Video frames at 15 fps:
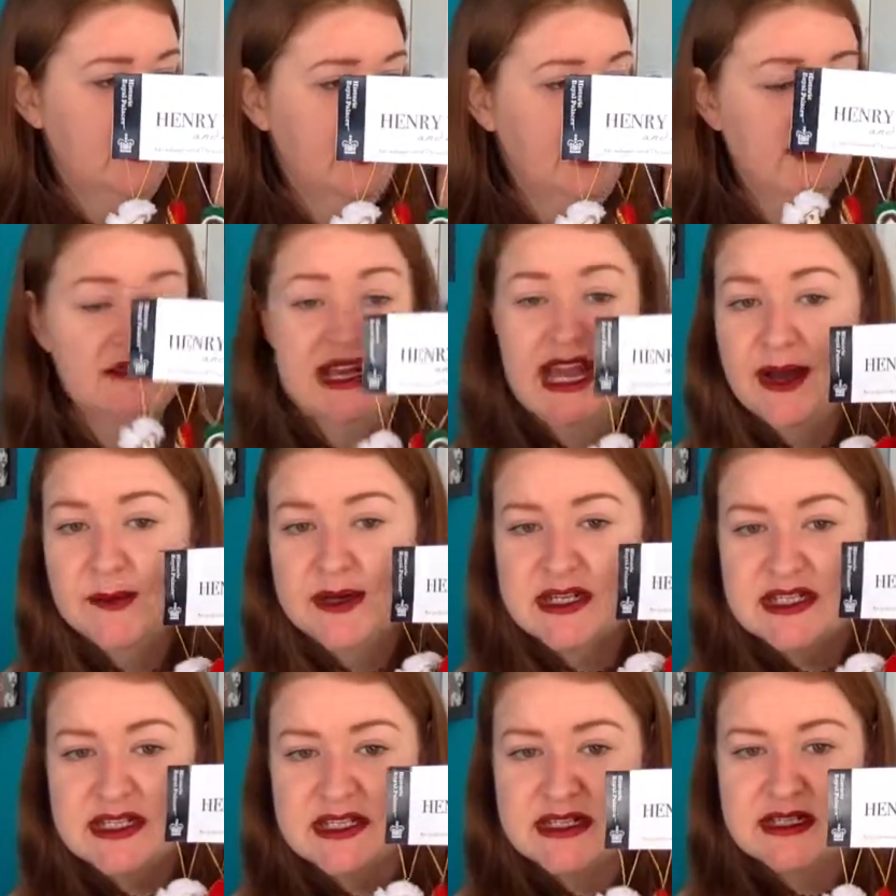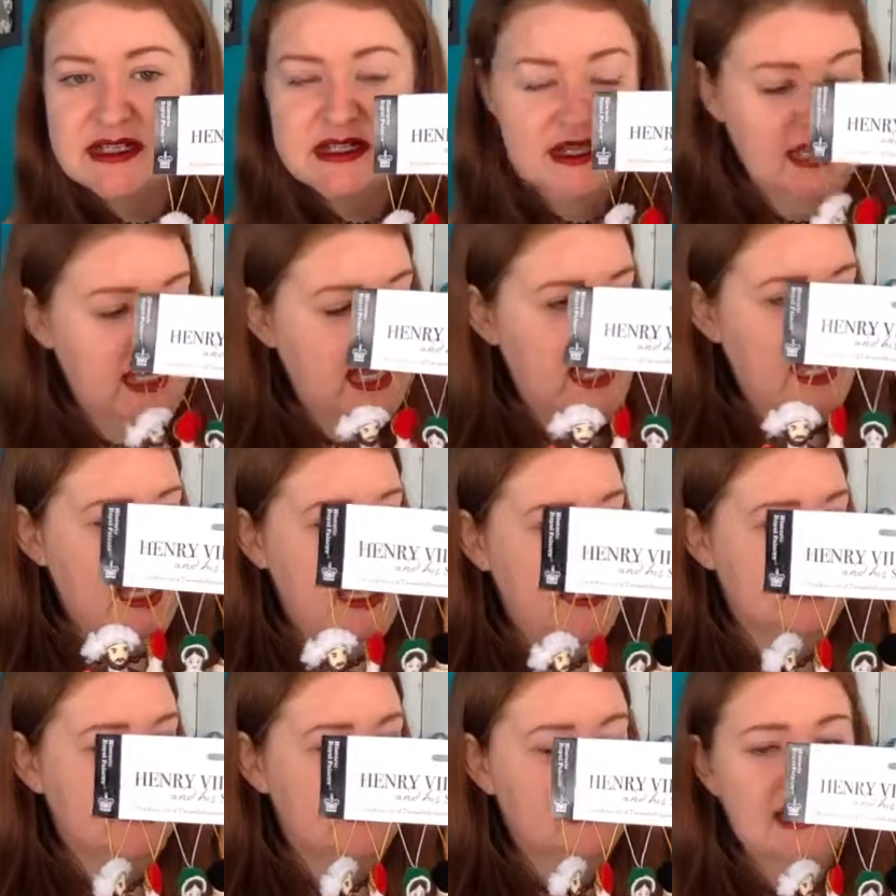Catherine Howard
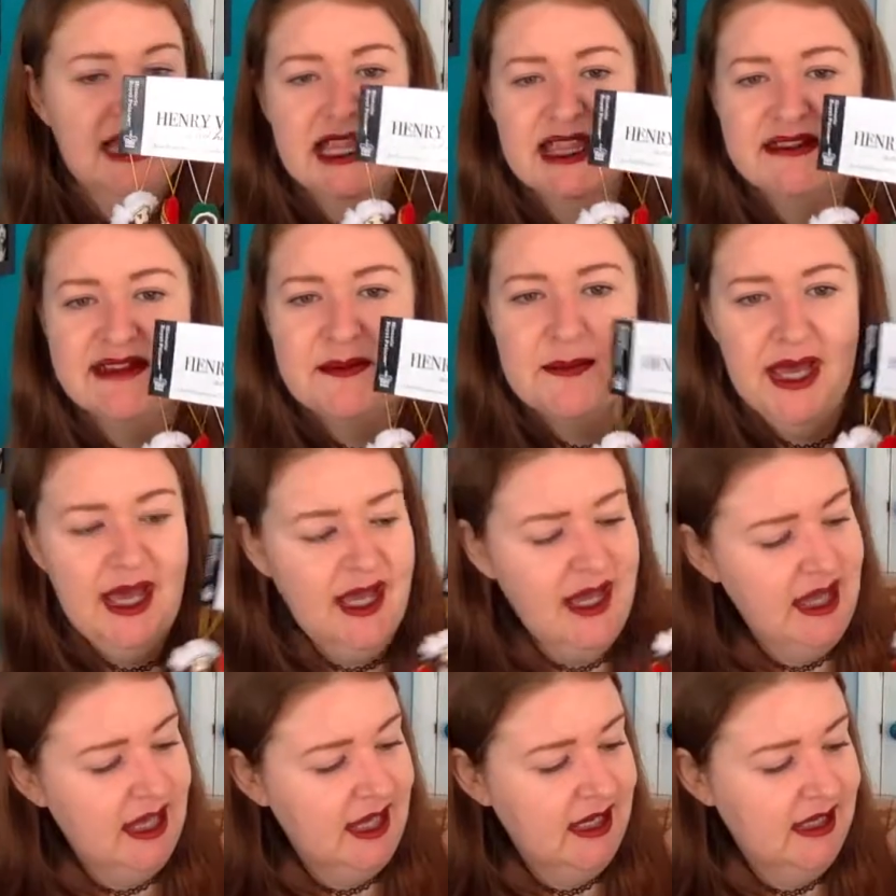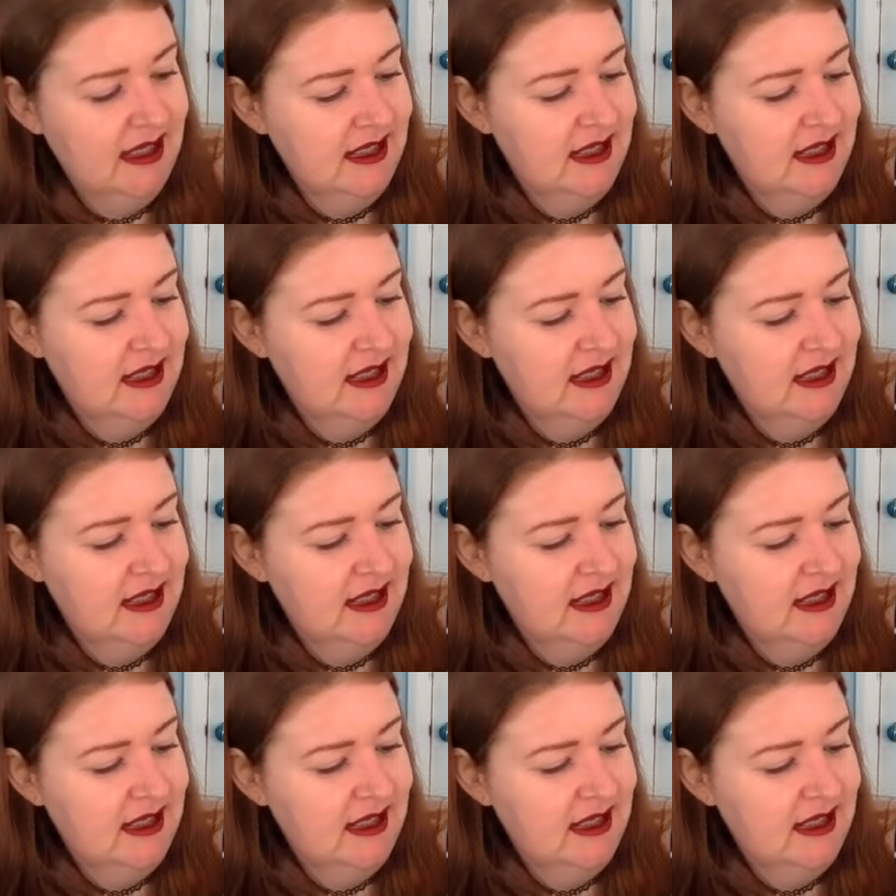and Catherine Parr.